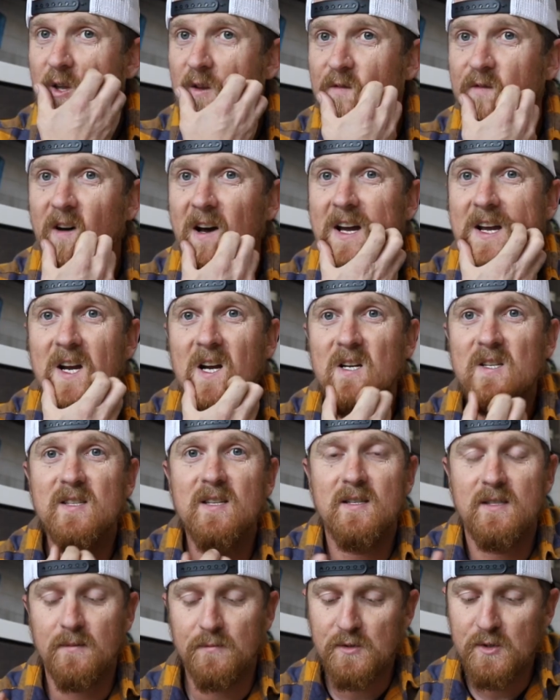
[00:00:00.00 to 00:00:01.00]
the ViAir
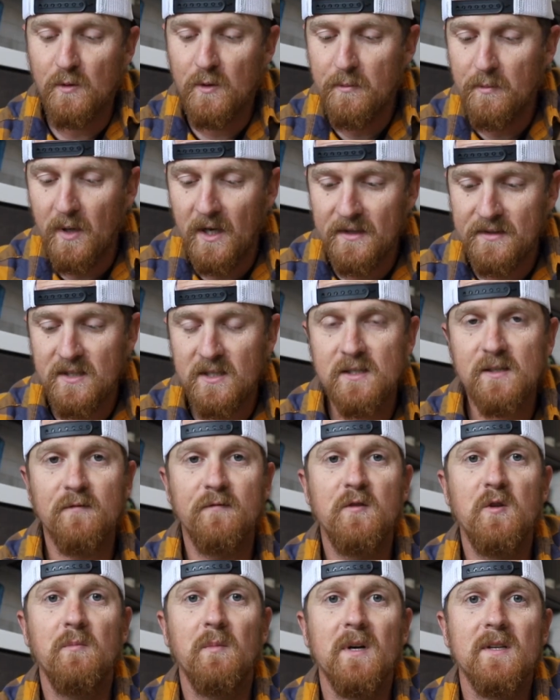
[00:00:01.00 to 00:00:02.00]
system, so we bought this a
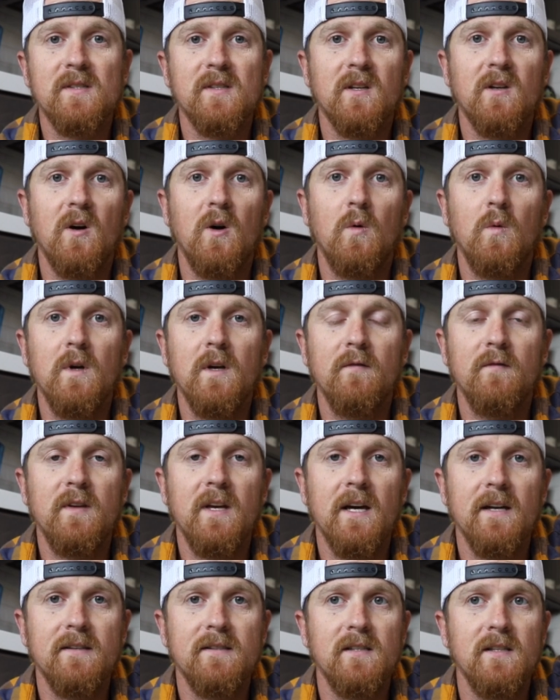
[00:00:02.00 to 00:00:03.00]
few months ago. We have
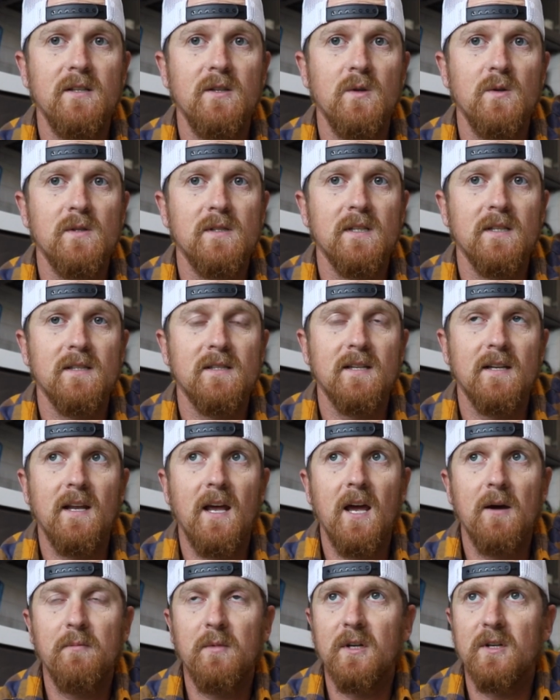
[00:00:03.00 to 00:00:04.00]
yet to use it. Today
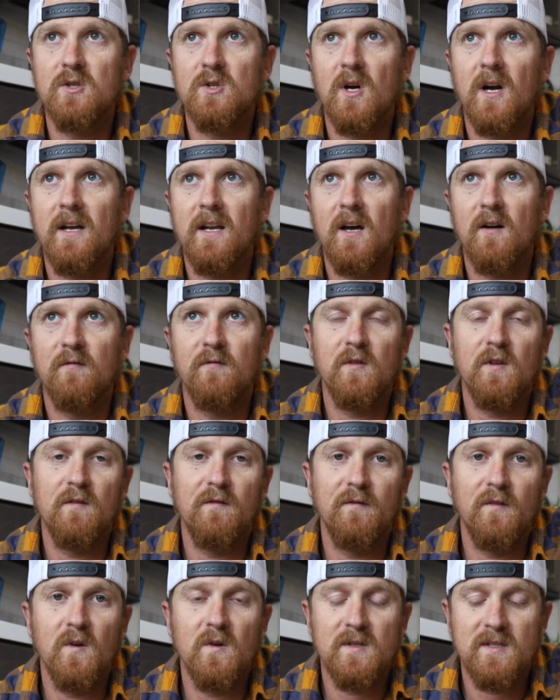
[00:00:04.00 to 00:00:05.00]
I'm gonna try it out for the
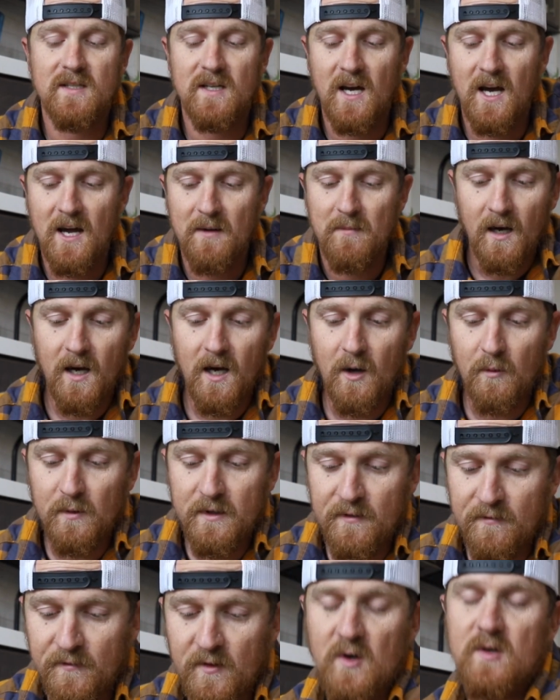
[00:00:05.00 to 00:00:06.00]
first time. When
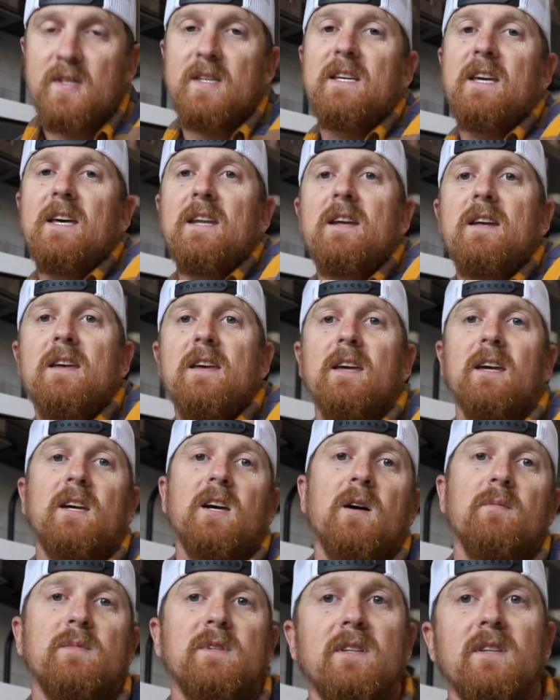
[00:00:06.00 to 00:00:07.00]
you first get it, it
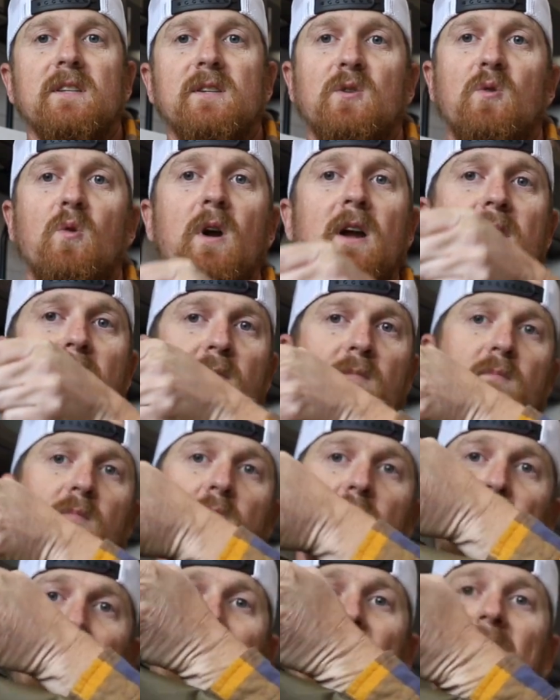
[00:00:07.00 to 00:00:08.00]
comes in this great
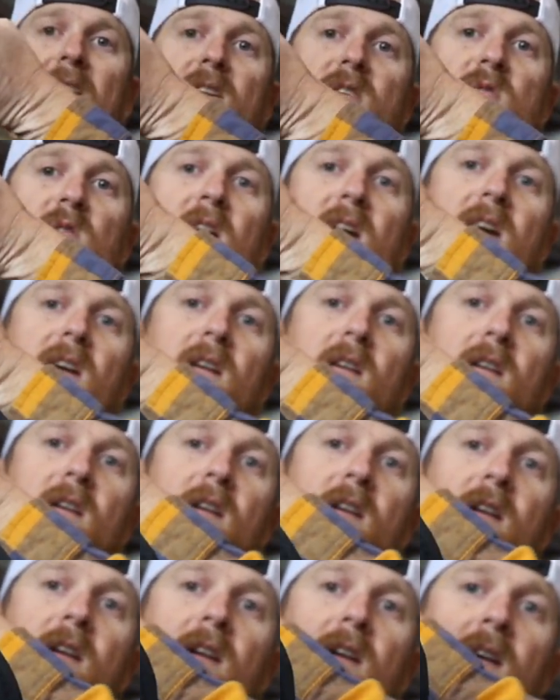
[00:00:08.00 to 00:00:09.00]
package right here.
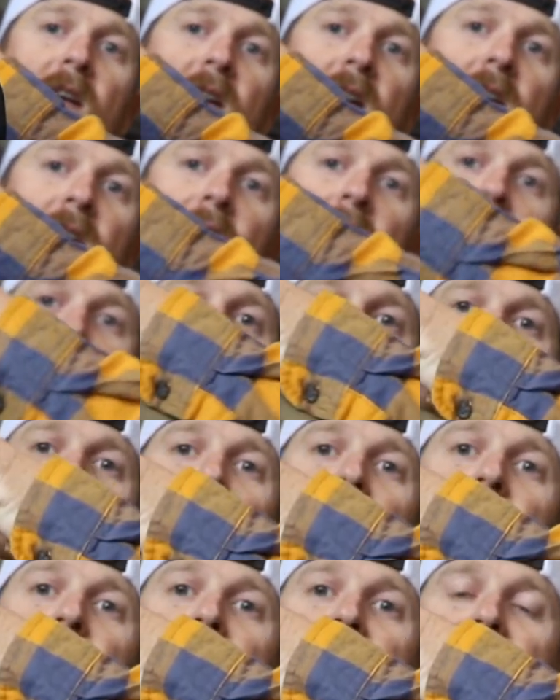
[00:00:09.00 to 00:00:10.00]

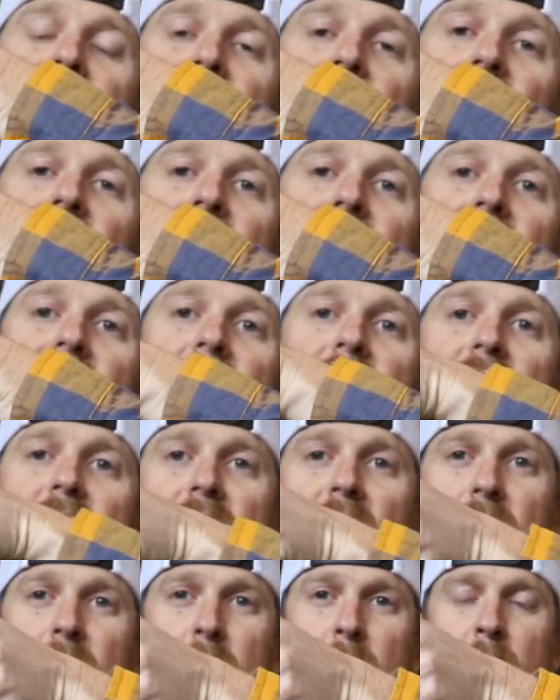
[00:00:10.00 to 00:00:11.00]
As you can see, like
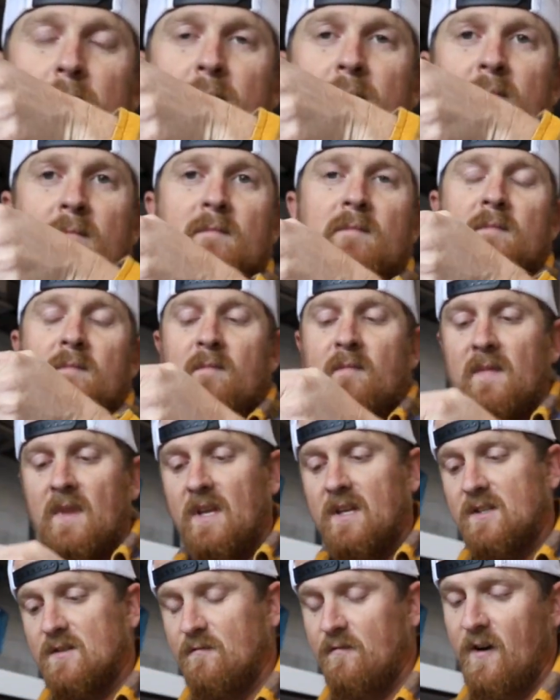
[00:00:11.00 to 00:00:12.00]
this.
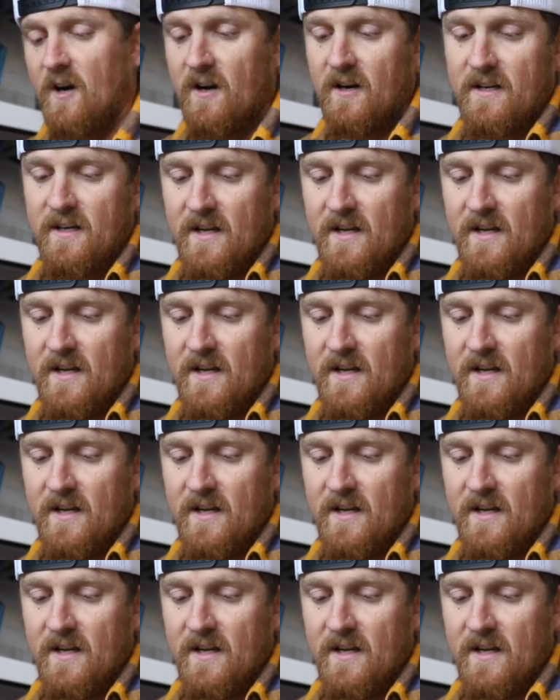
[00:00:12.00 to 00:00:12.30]
It's very